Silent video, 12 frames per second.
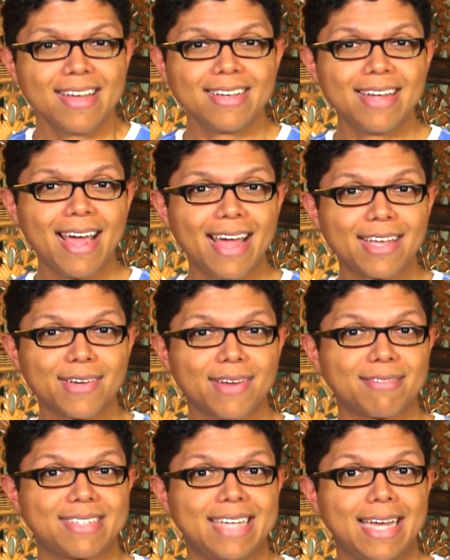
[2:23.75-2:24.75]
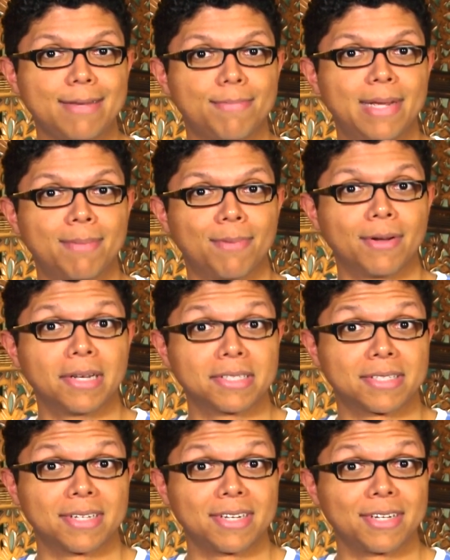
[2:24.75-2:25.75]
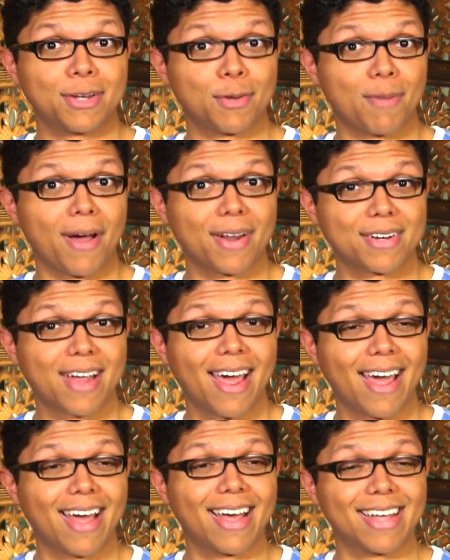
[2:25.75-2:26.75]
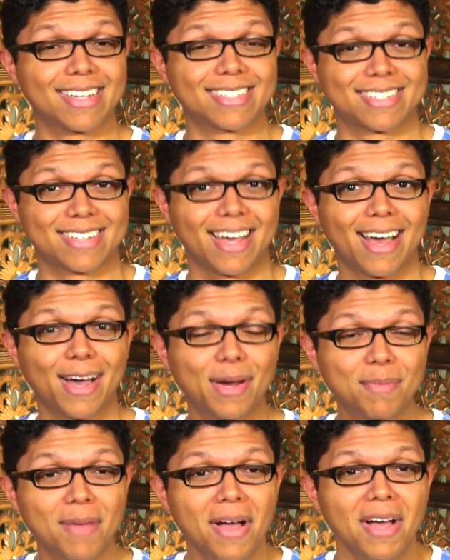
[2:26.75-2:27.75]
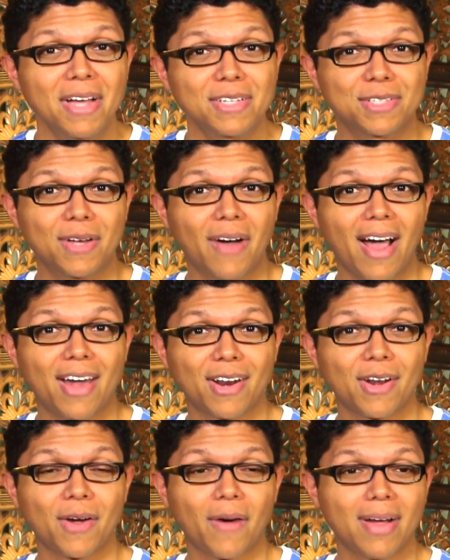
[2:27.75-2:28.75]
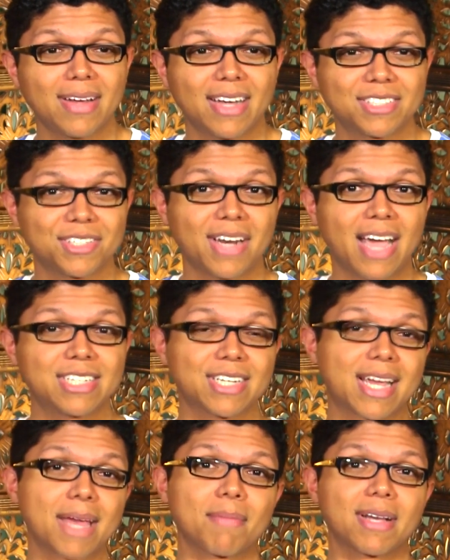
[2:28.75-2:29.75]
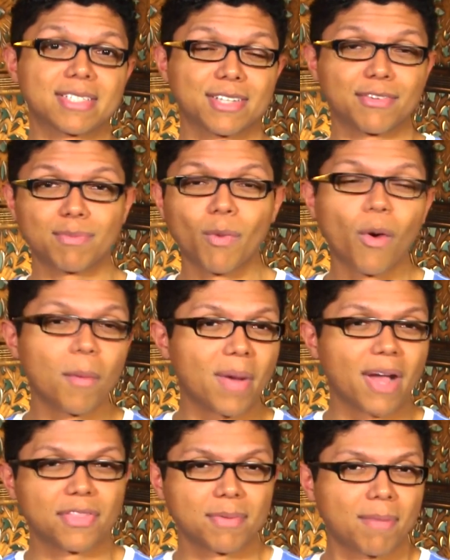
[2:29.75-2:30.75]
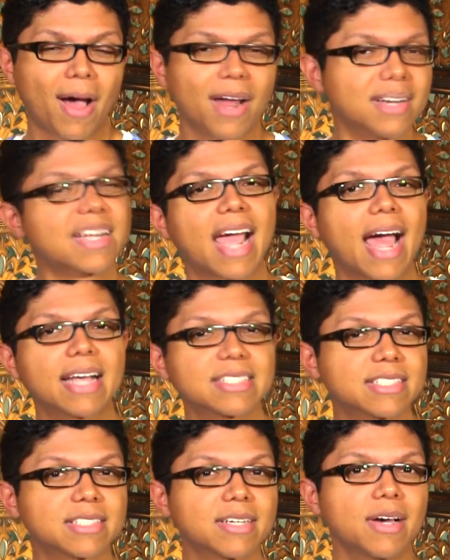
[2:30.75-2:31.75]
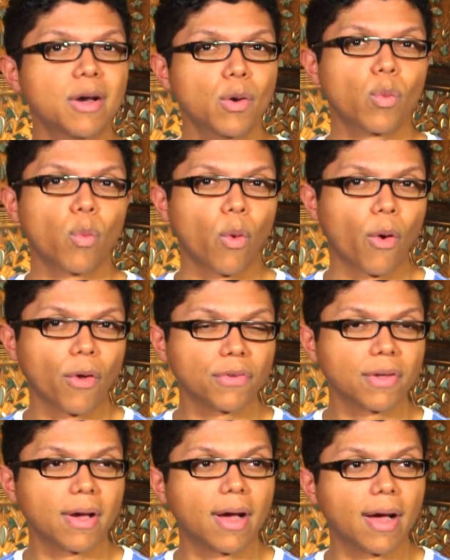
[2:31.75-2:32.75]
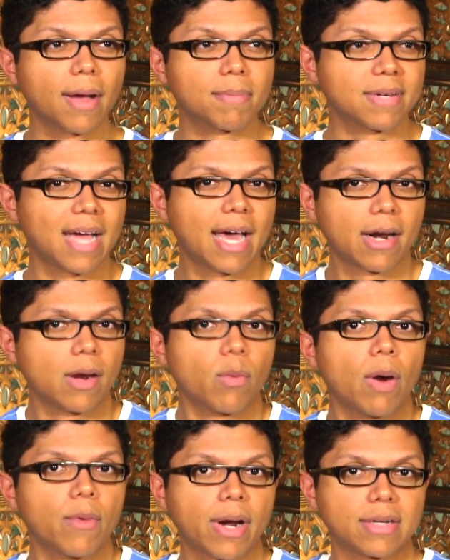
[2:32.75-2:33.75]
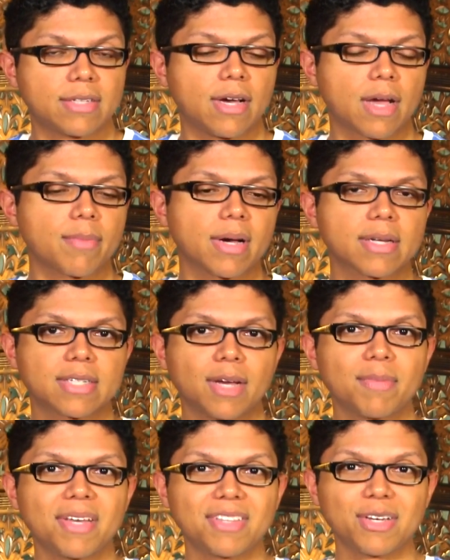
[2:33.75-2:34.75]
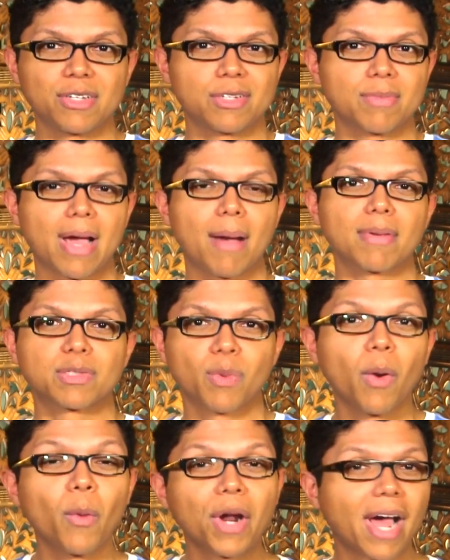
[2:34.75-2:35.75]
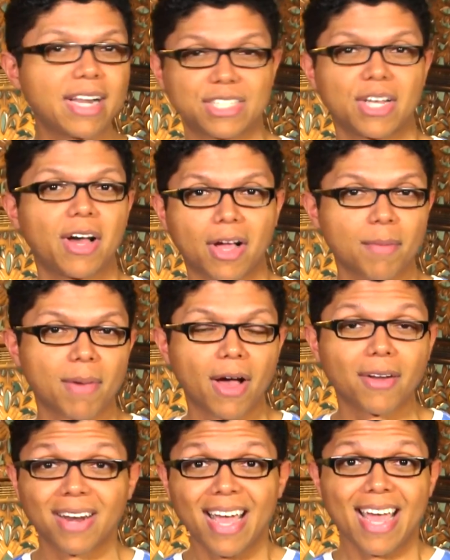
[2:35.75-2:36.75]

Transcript: yeah, you have 10 people listening to your podcast. So I don't know. I should educate myself more about the podcast world. But I don't know. What would I talk about? Tell me in the YouTube comments. What would I talk about